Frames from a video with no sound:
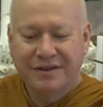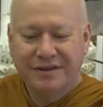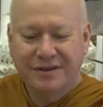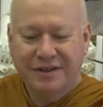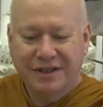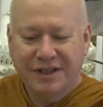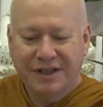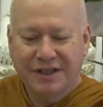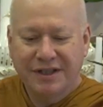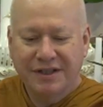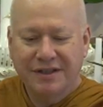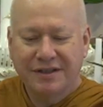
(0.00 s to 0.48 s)

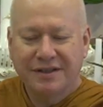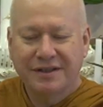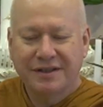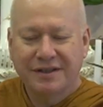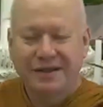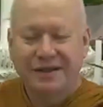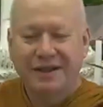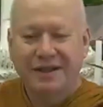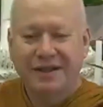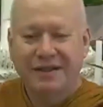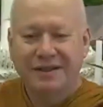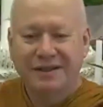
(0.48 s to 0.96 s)
there,
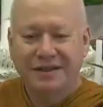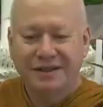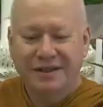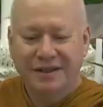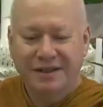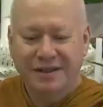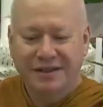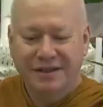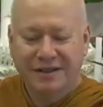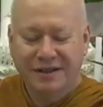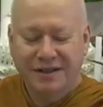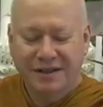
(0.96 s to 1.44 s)
and
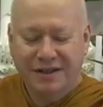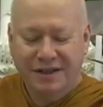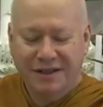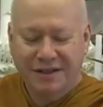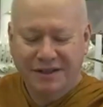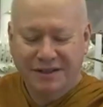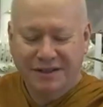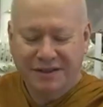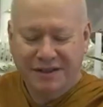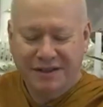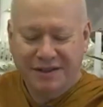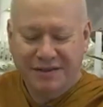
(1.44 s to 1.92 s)
I
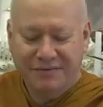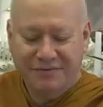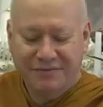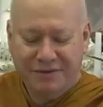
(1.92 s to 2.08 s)
can give